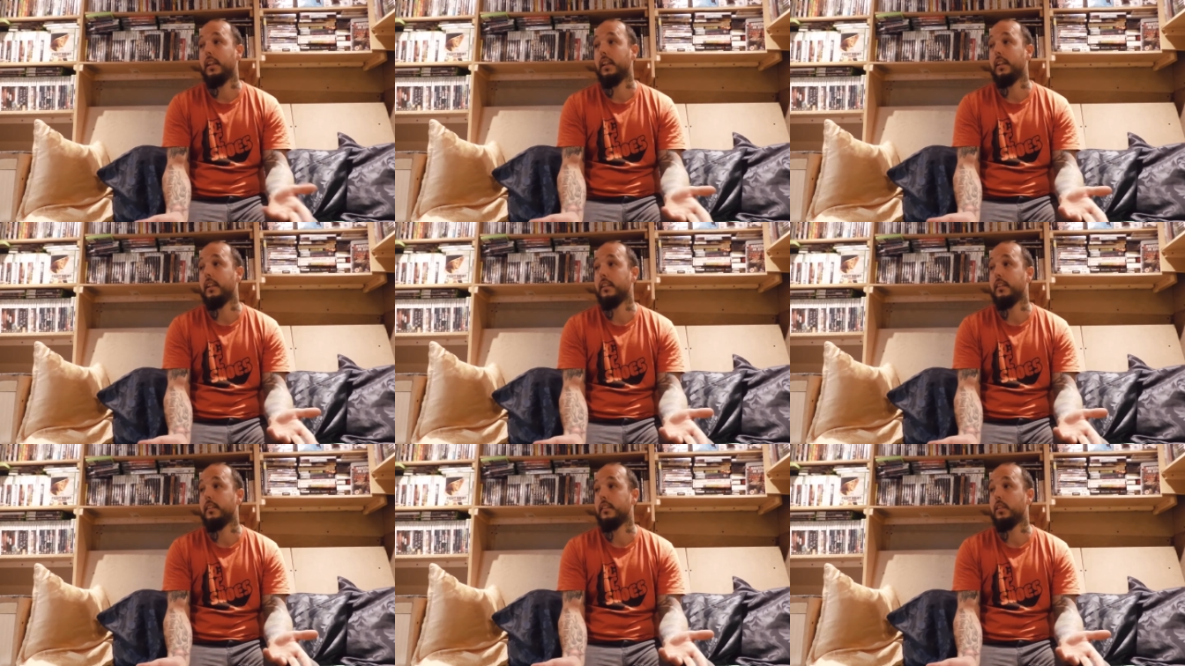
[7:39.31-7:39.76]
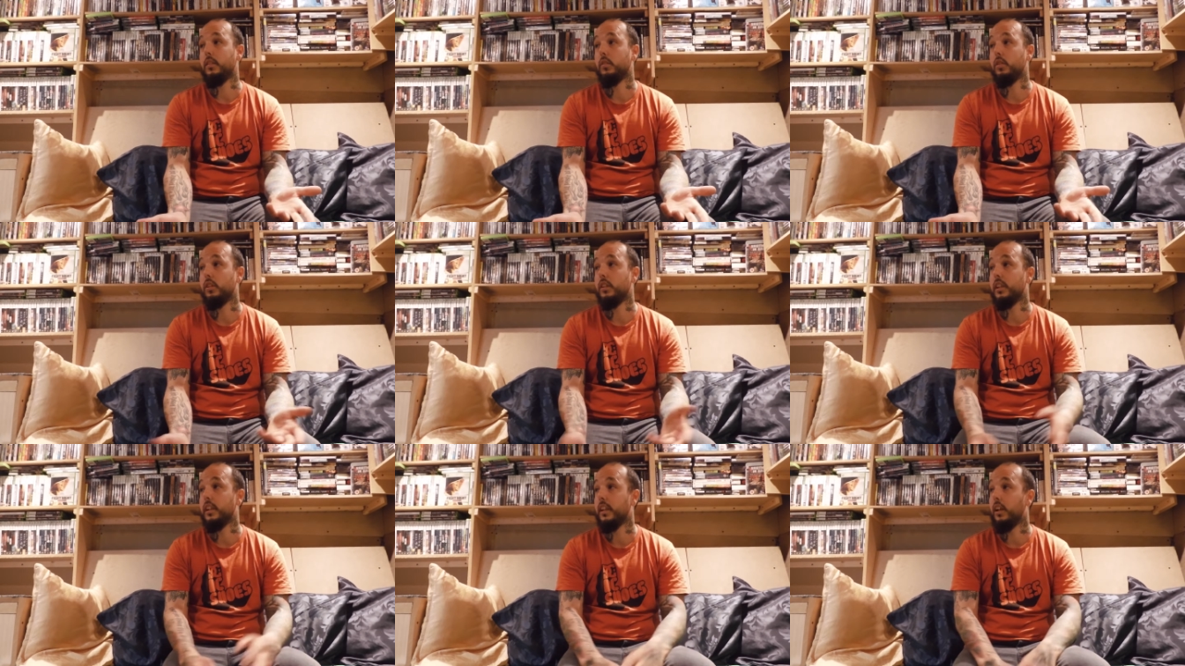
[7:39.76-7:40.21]
and
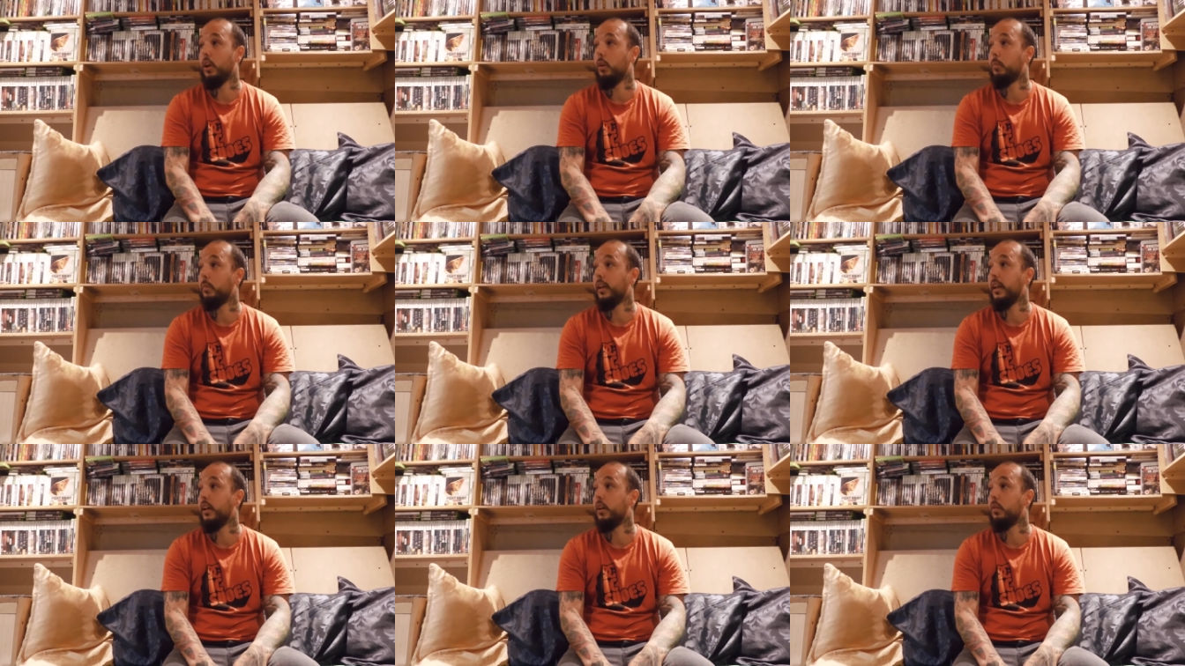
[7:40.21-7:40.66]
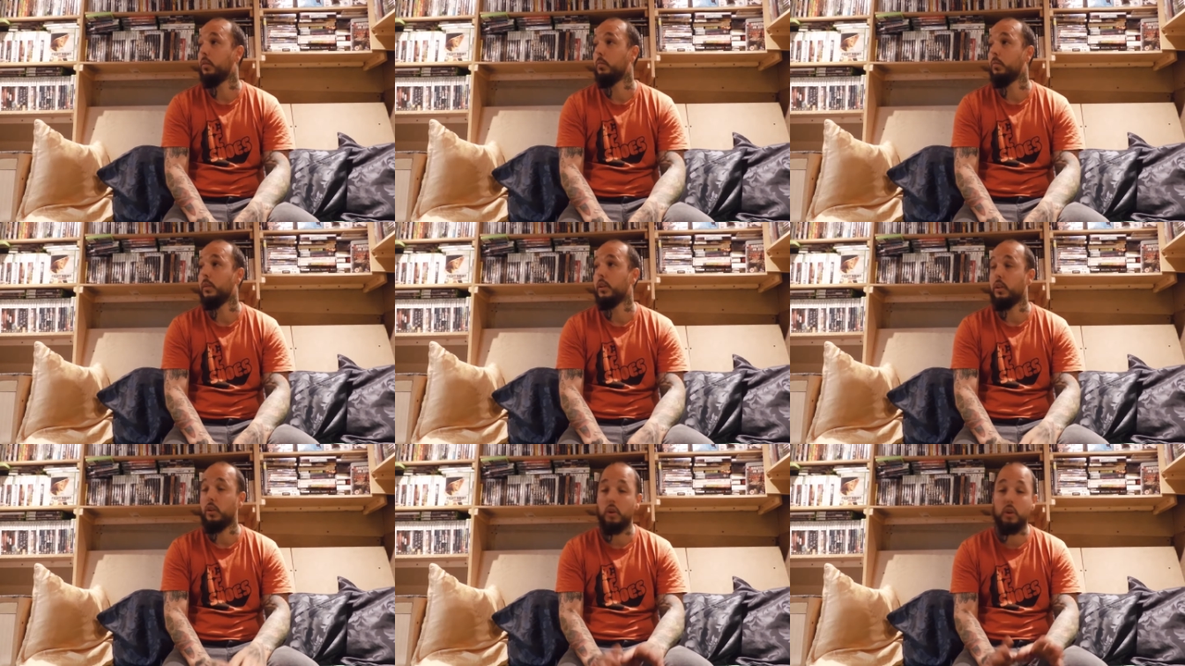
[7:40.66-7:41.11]
sometimes they can't be helped,
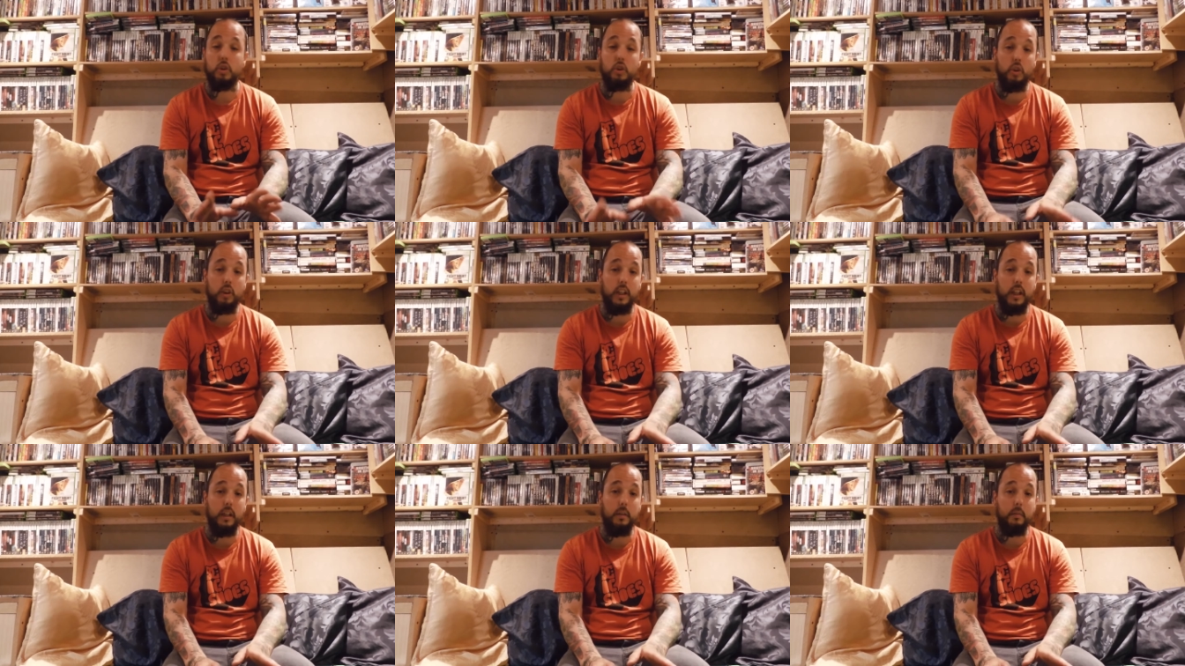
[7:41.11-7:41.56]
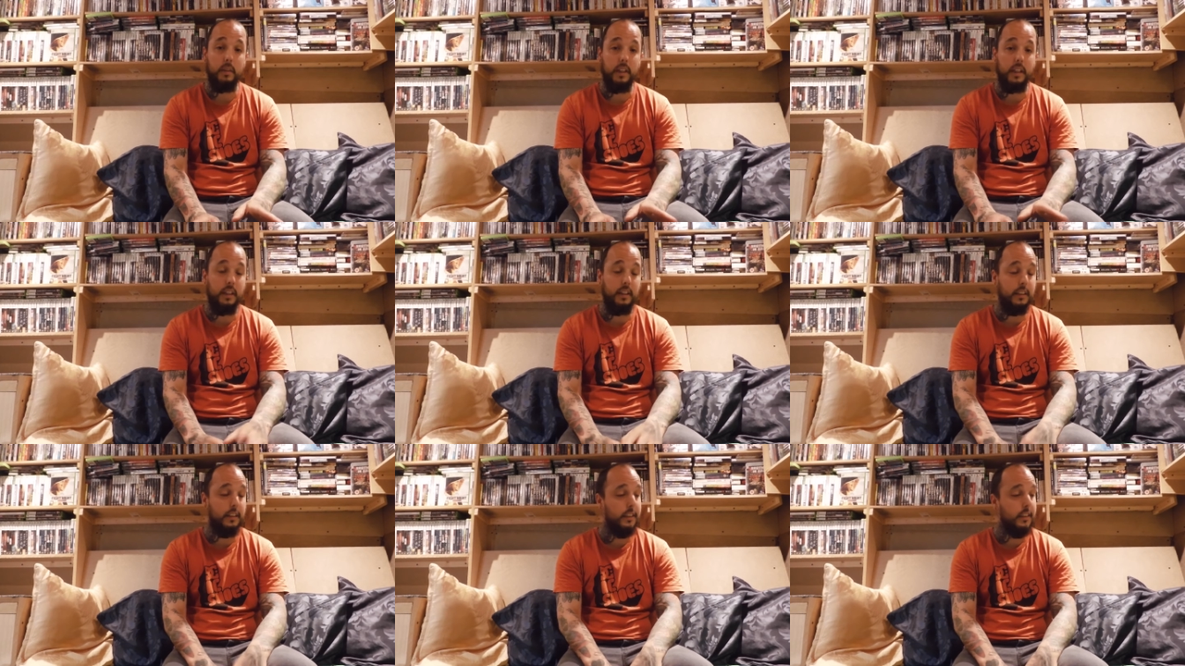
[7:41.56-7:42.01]
but you've got to try and help your
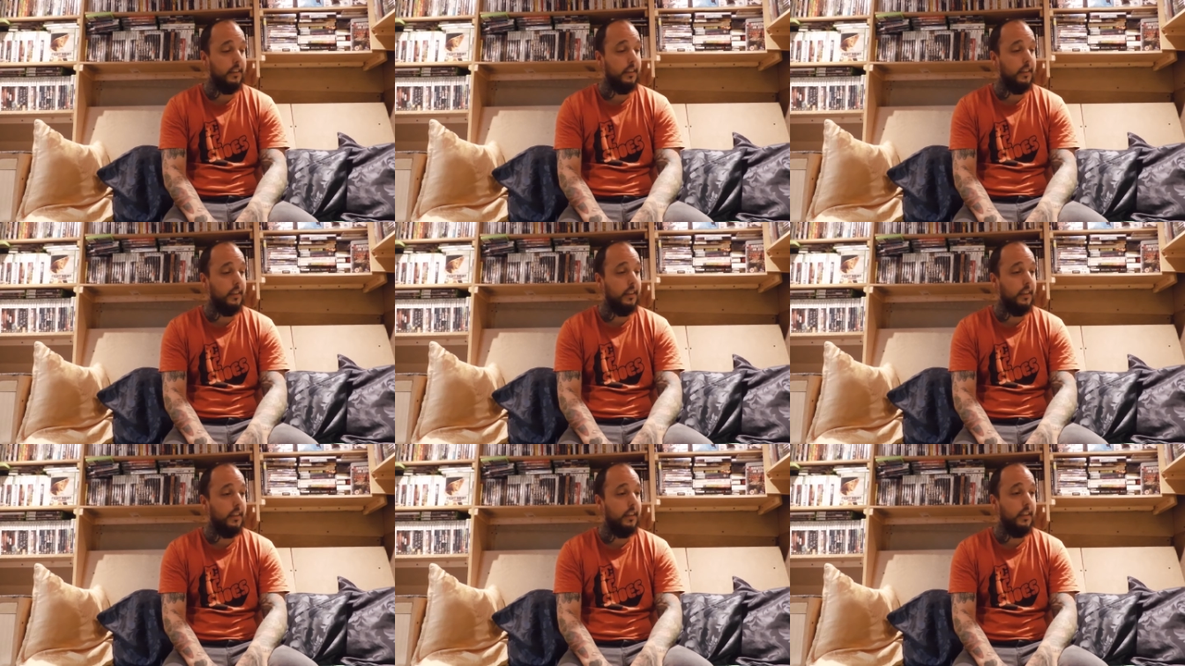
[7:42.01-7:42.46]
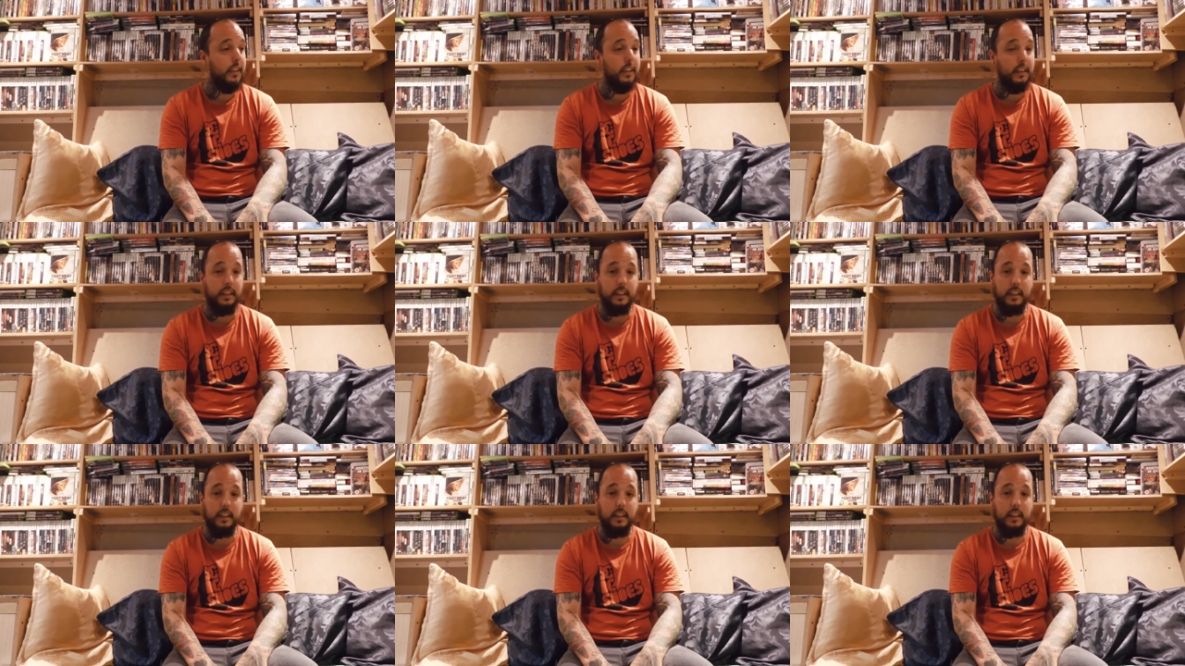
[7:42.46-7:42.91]
kids.
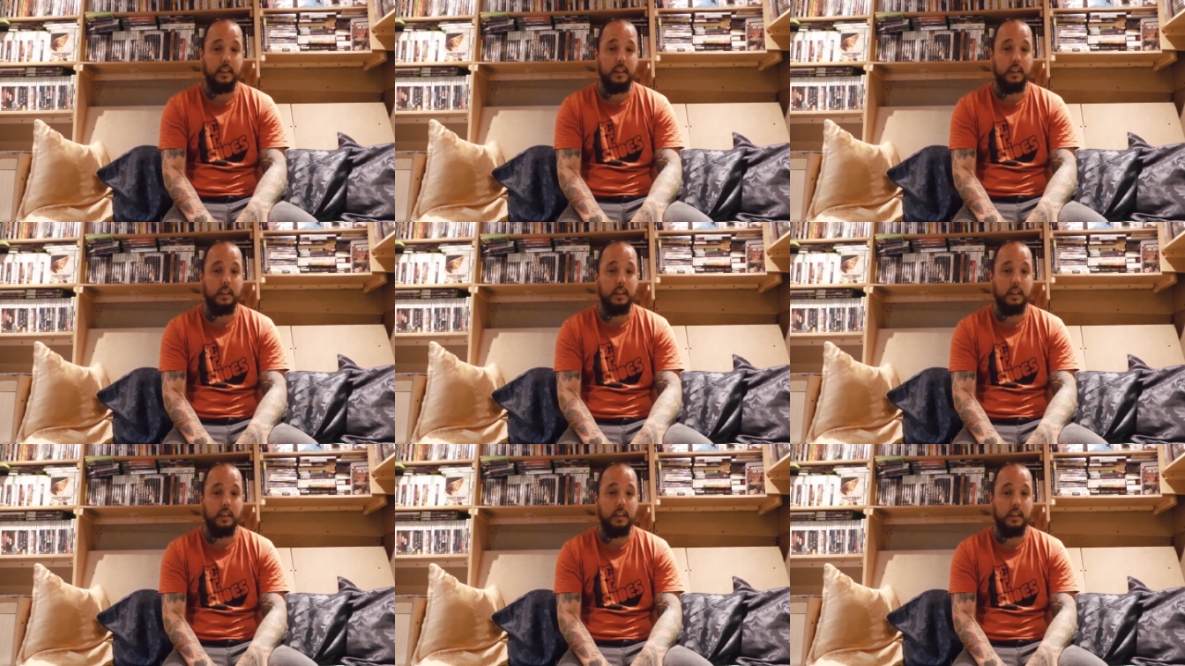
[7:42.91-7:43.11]
Yeah?